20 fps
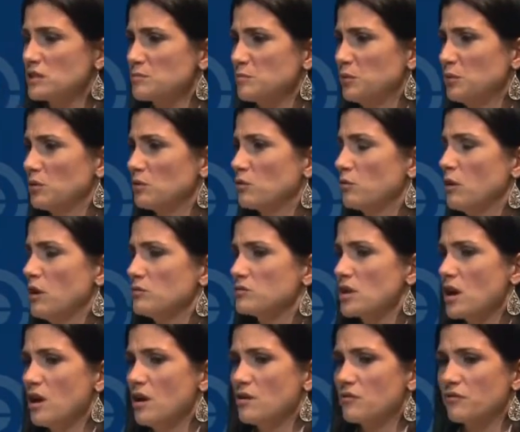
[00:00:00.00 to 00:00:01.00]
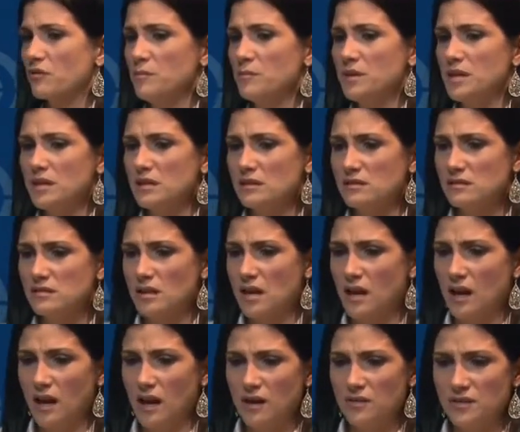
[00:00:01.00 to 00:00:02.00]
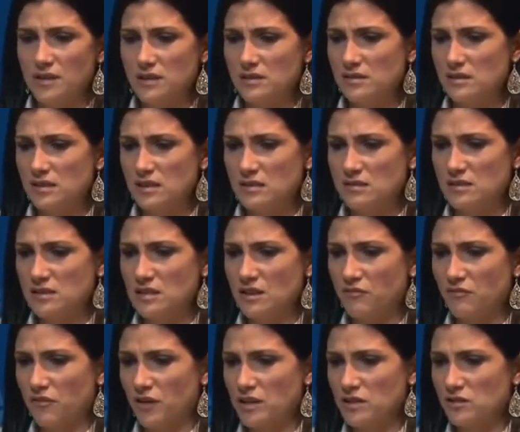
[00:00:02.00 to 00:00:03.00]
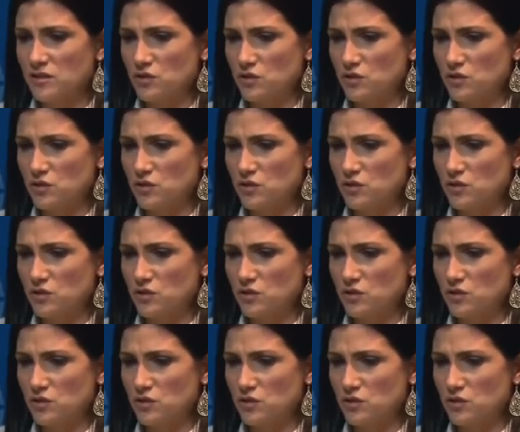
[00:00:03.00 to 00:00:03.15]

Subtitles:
pull quotes from these different